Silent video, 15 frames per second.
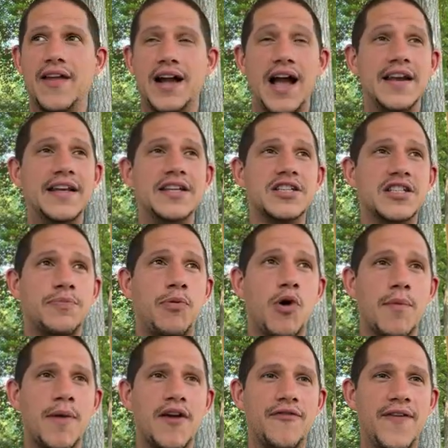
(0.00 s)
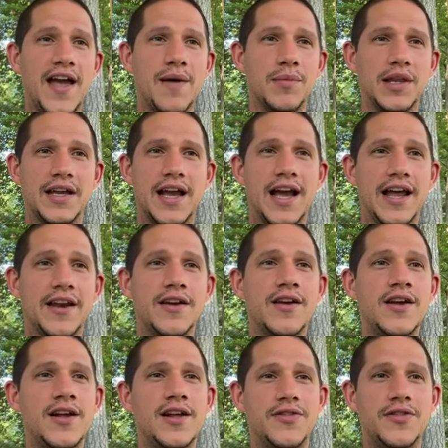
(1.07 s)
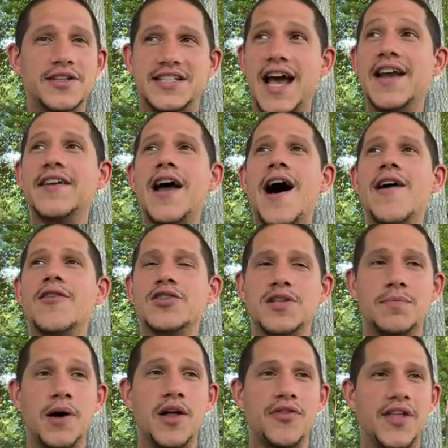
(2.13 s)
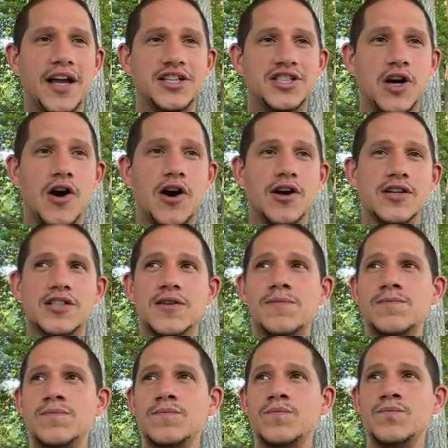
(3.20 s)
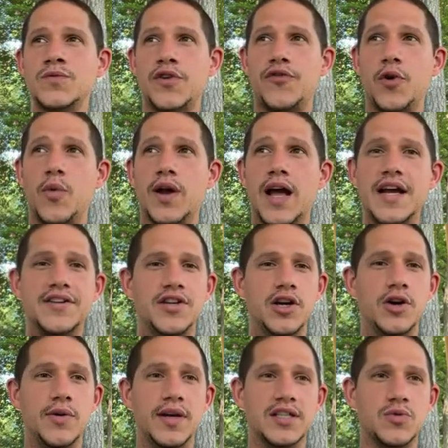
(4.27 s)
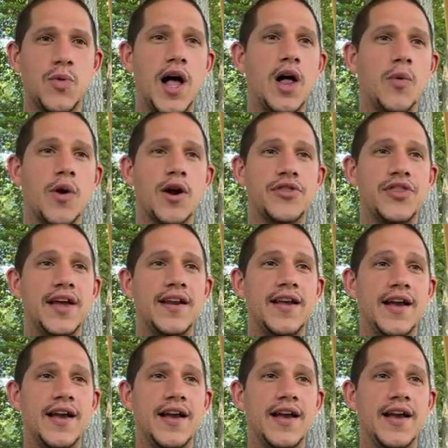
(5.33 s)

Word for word: Like, I need to support my family. And the $10 a month I charge for what I do is well worth it.